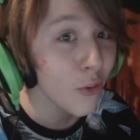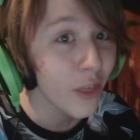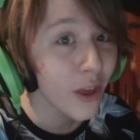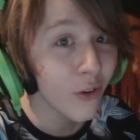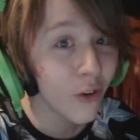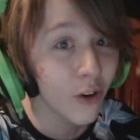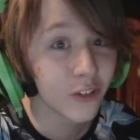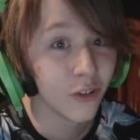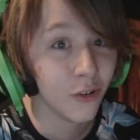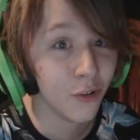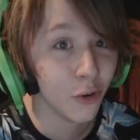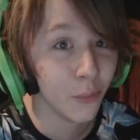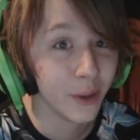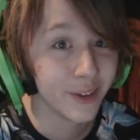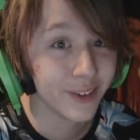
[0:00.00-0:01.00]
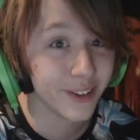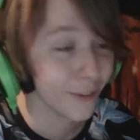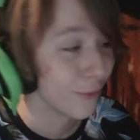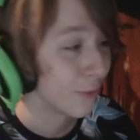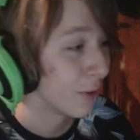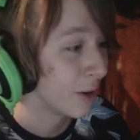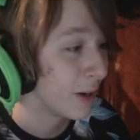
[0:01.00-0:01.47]
looked a little bit
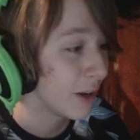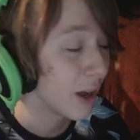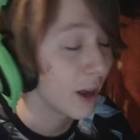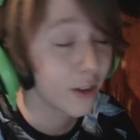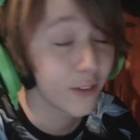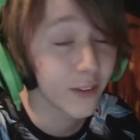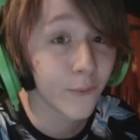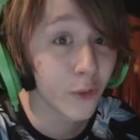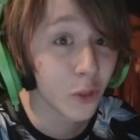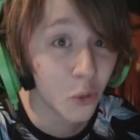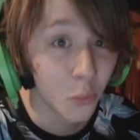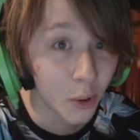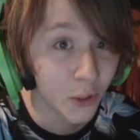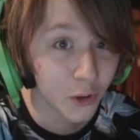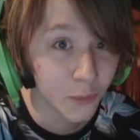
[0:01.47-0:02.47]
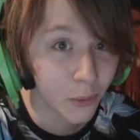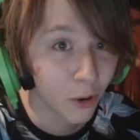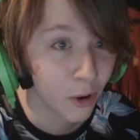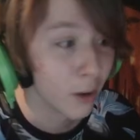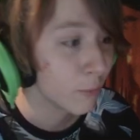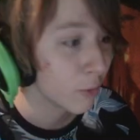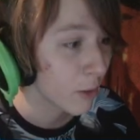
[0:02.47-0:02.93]
different, except for the withered part.
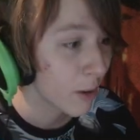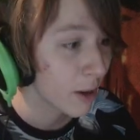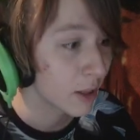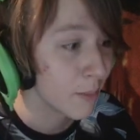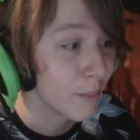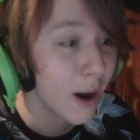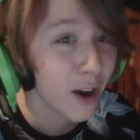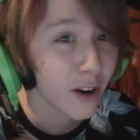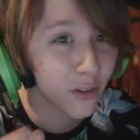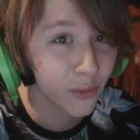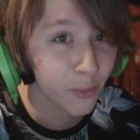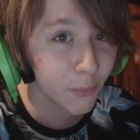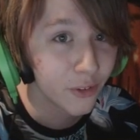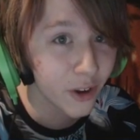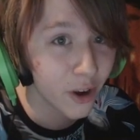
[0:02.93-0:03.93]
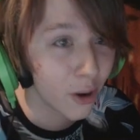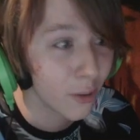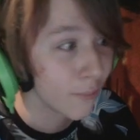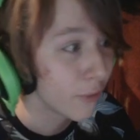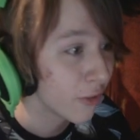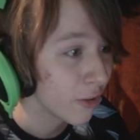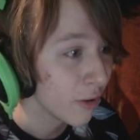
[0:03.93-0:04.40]
I'm talking like the models
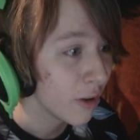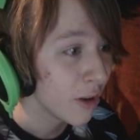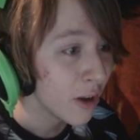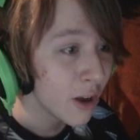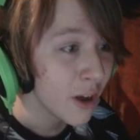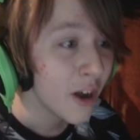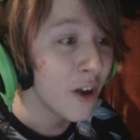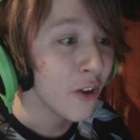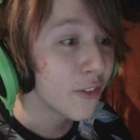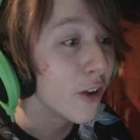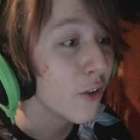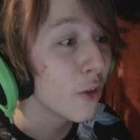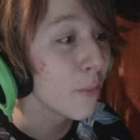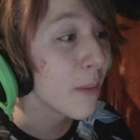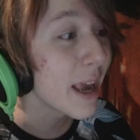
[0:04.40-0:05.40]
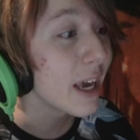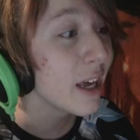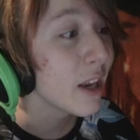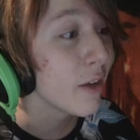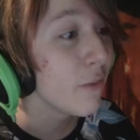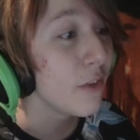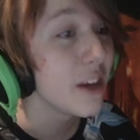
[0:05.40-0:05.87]
themselves. So they're making
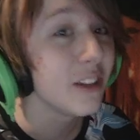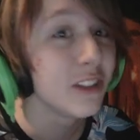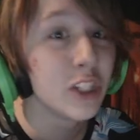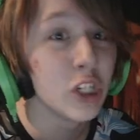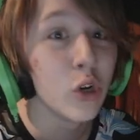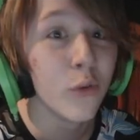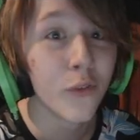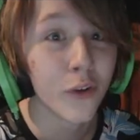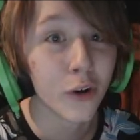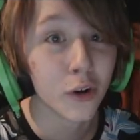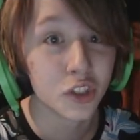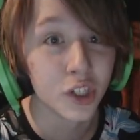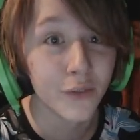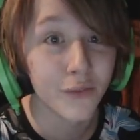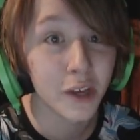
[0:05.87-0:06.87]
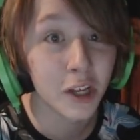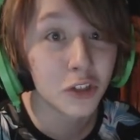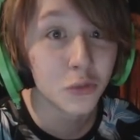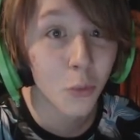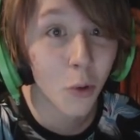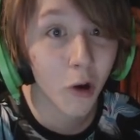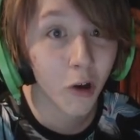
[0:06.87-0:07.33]
a V2 version of each
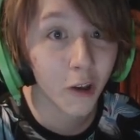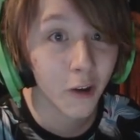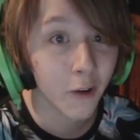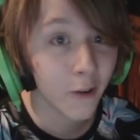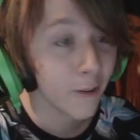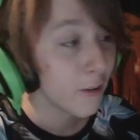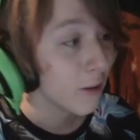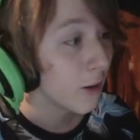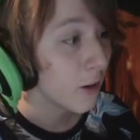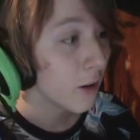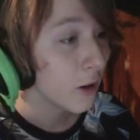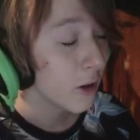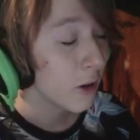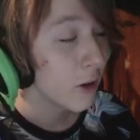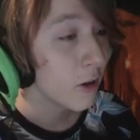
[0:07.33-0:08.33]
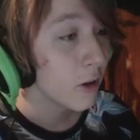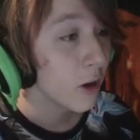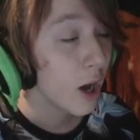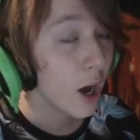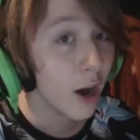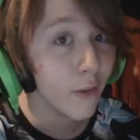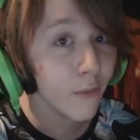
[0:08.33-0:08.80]
one.
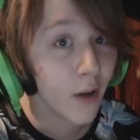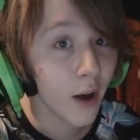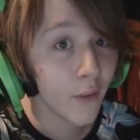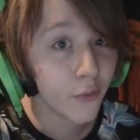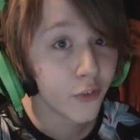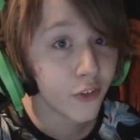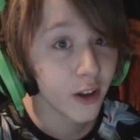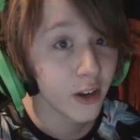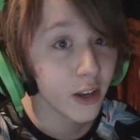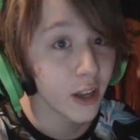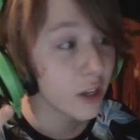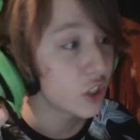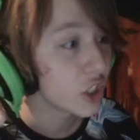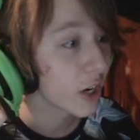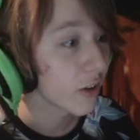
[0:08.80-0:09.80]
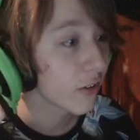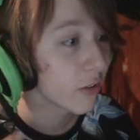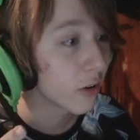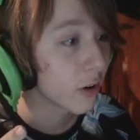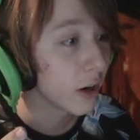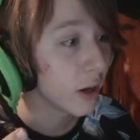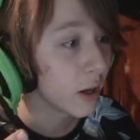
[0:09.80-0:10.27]
Of, of Cindy,
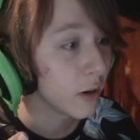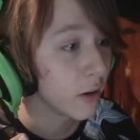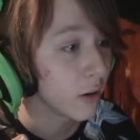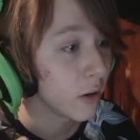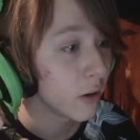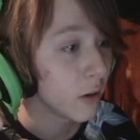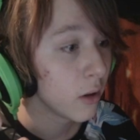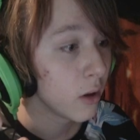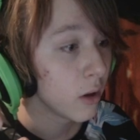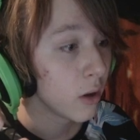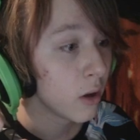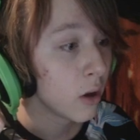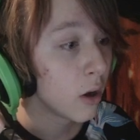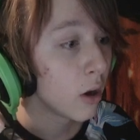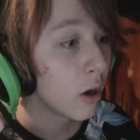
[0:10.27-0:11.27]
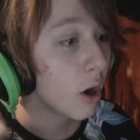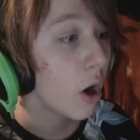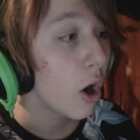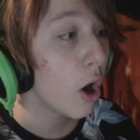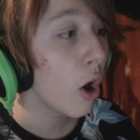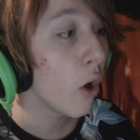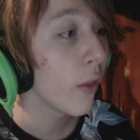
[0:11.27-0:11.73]
Chester, and...
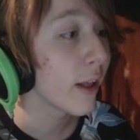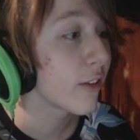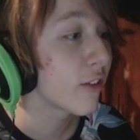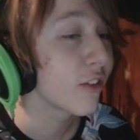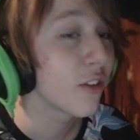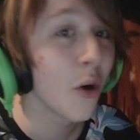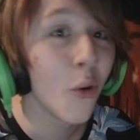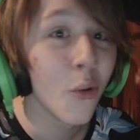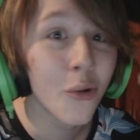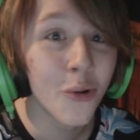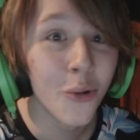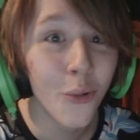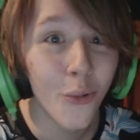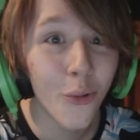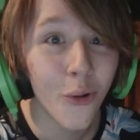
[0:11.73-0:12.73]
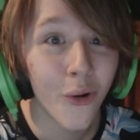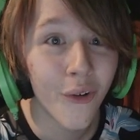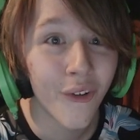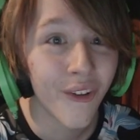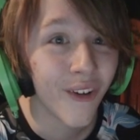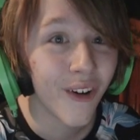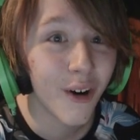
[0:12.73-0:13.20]
Oh, that's so
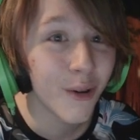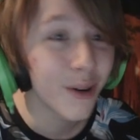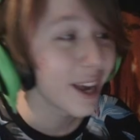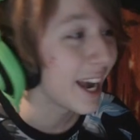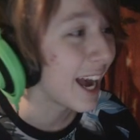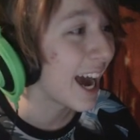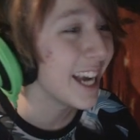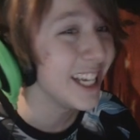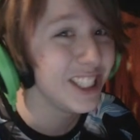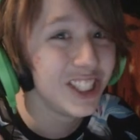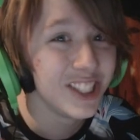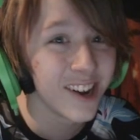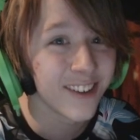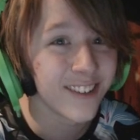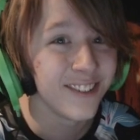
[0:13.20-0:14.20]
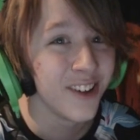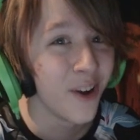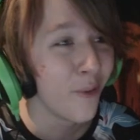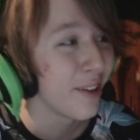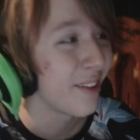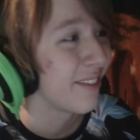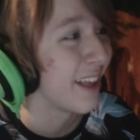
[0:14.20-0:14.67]
cool! Okay, I just
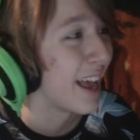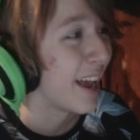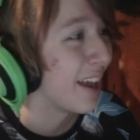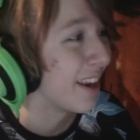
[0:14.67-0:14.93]
noticed that.